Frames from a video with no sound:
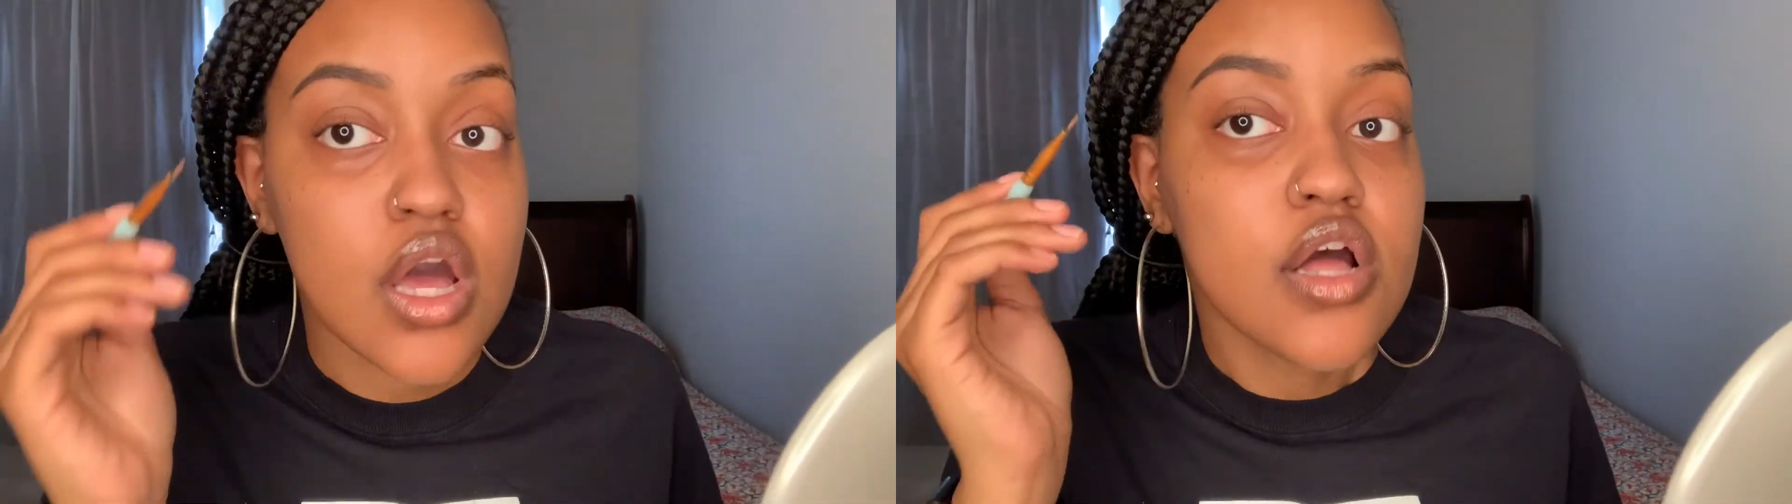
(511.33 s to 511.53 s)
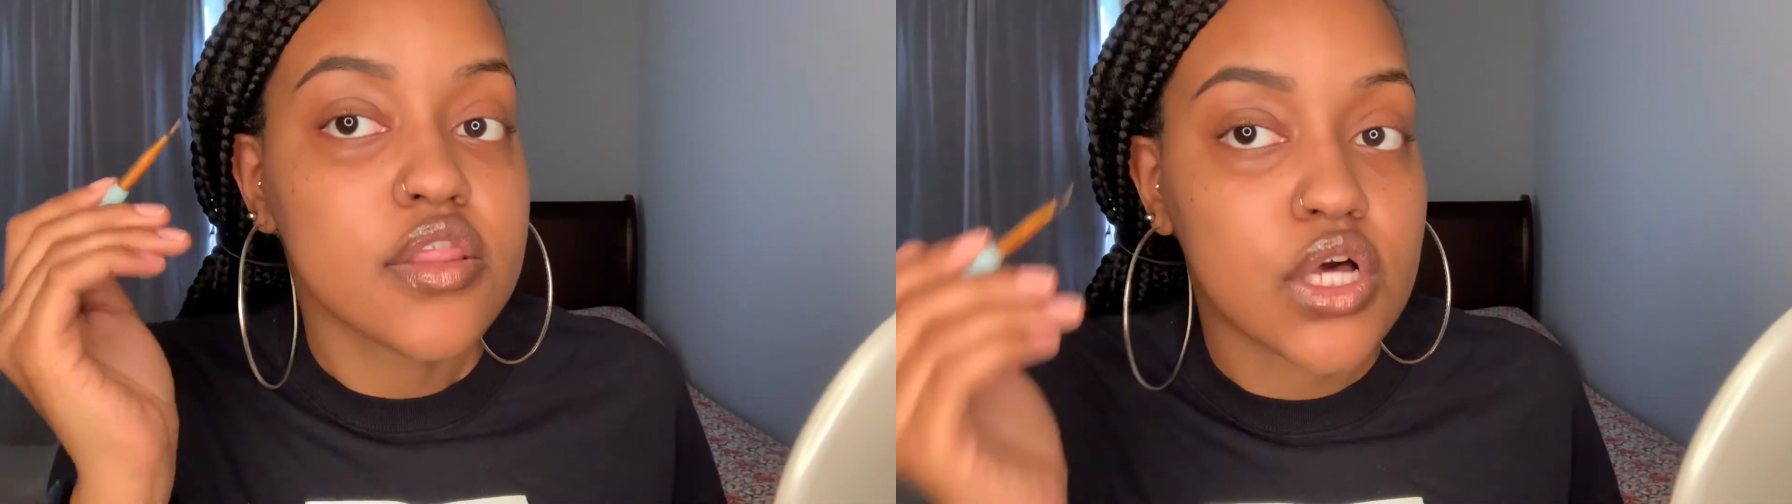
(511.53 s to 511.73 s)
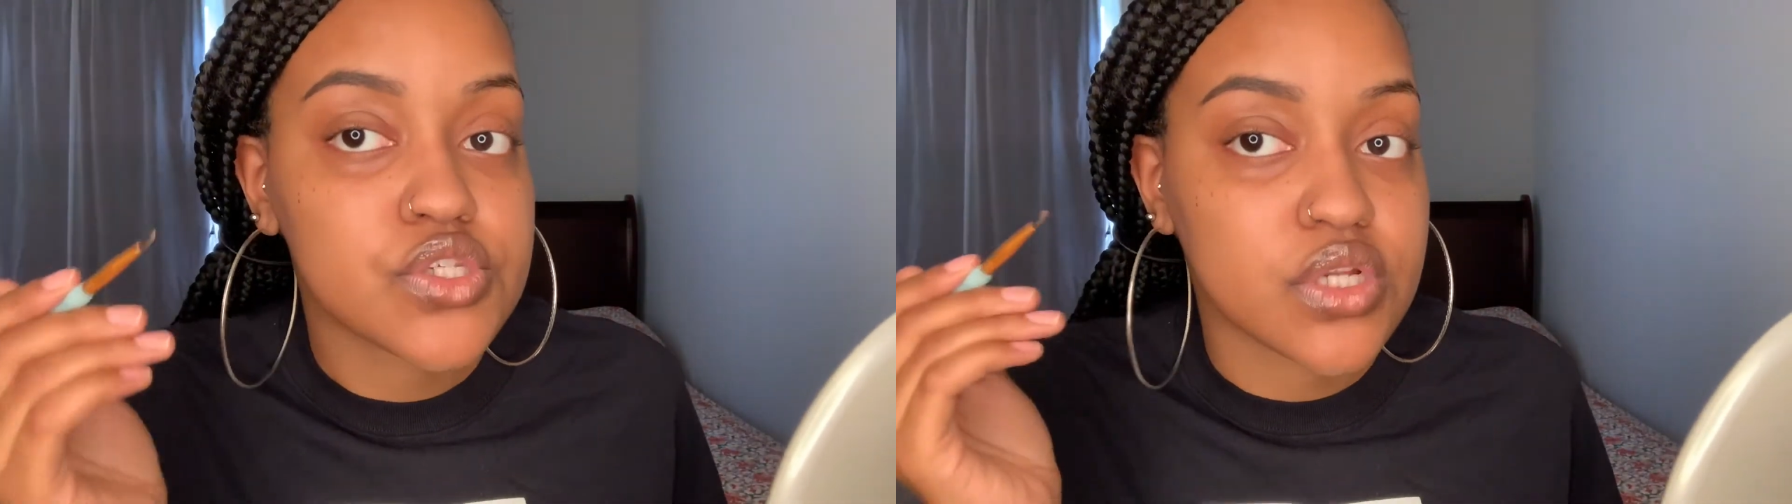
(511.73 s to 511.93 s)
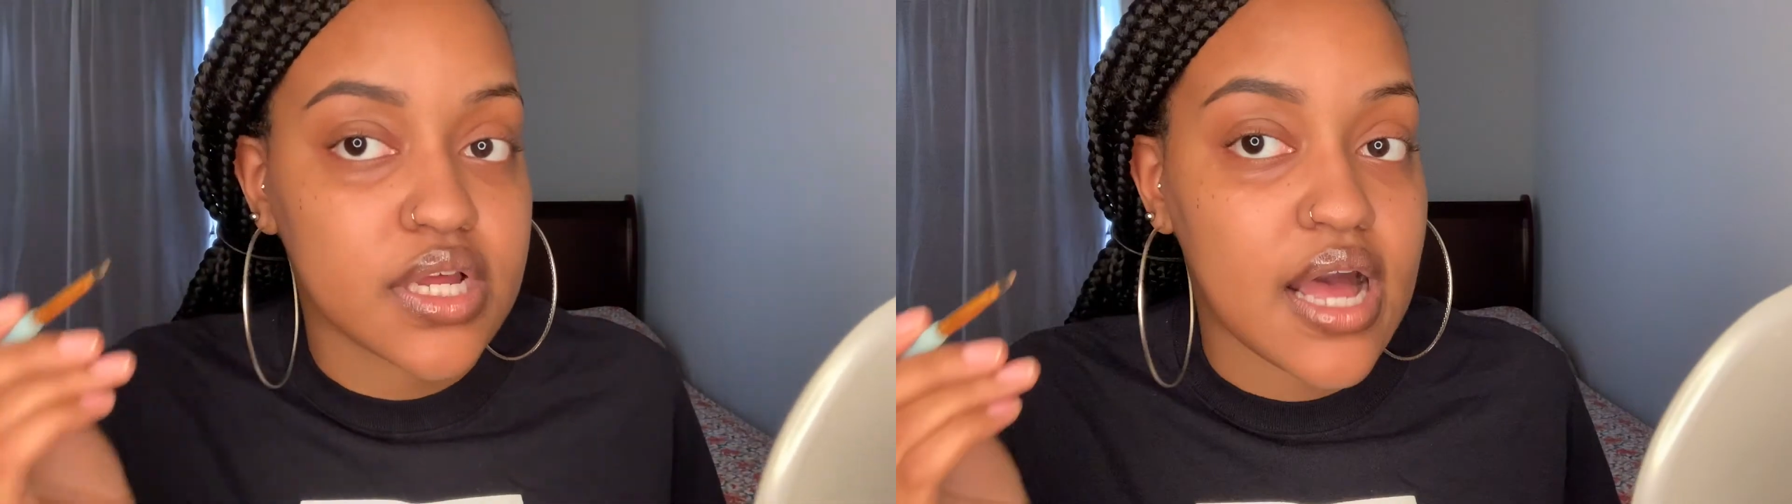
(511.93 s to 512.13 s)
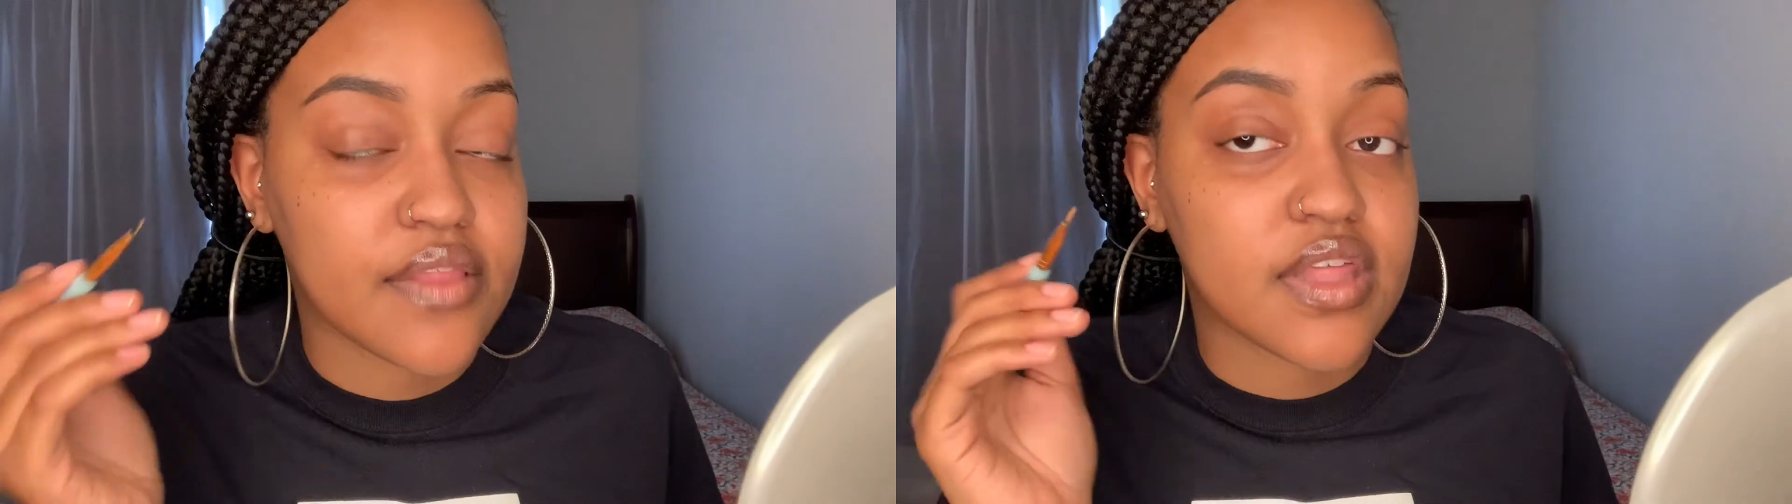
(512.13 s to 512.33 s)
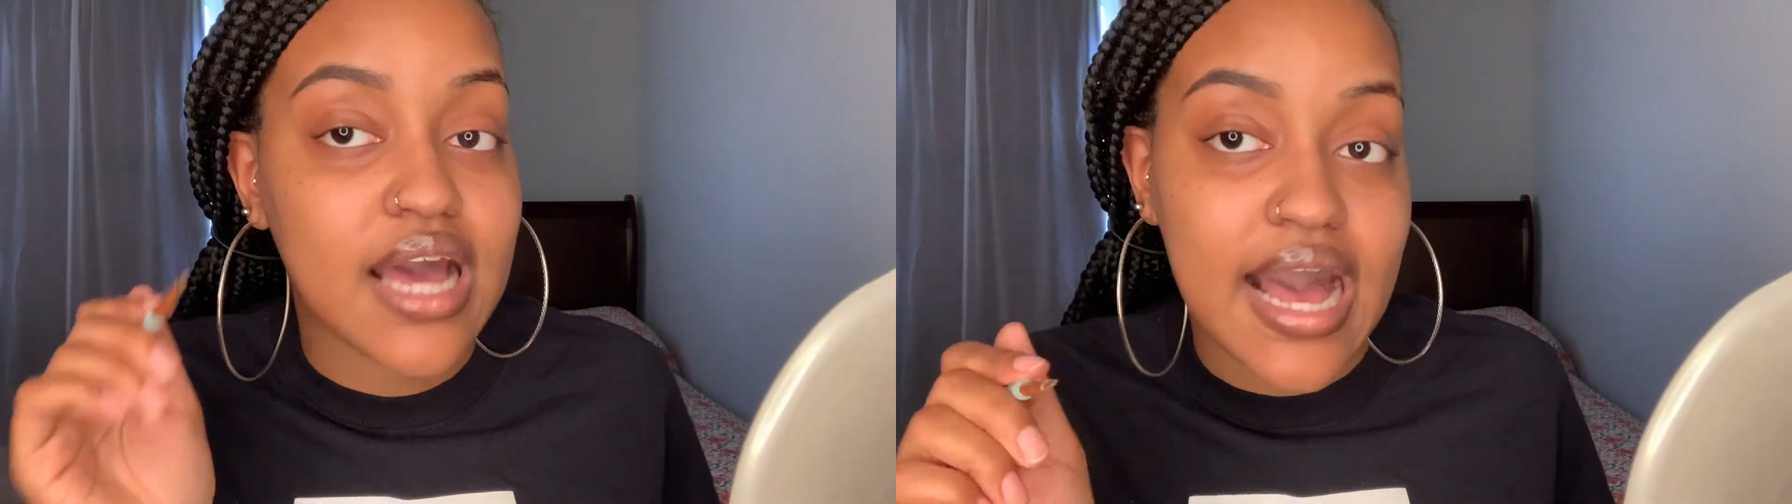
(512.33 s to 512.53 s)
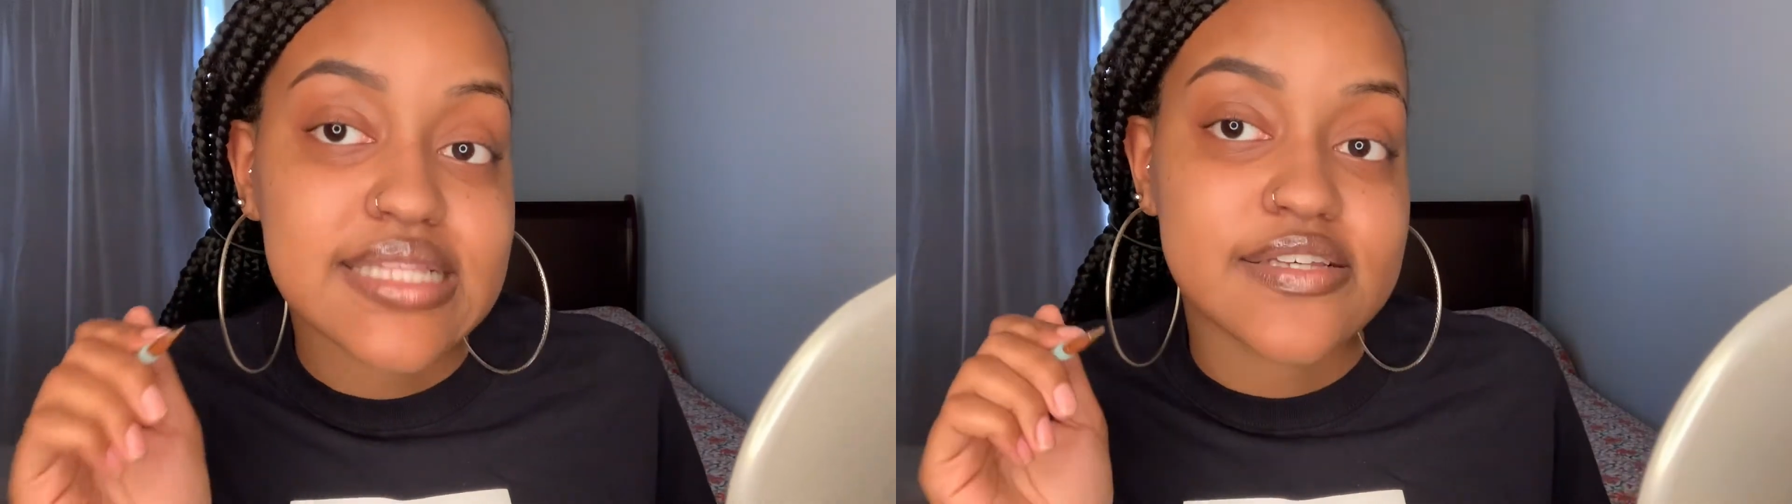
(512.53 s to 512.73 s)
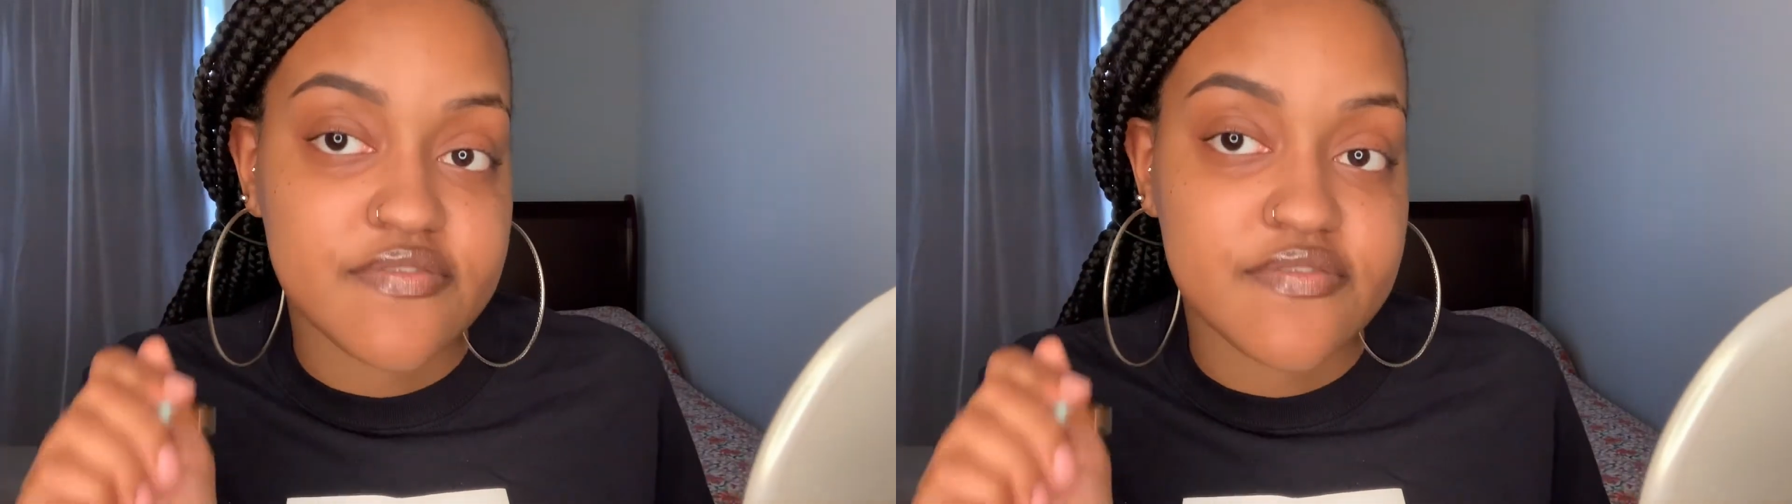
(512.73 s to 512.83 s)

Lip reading: those are the kinds of